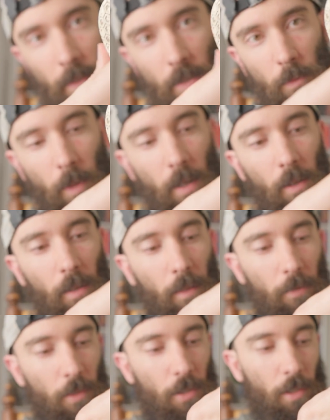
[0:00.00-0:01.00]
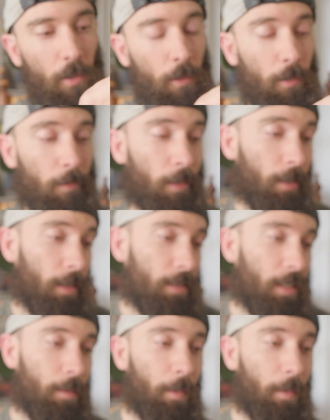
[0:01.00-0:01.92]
as well of the shoe. Like I said,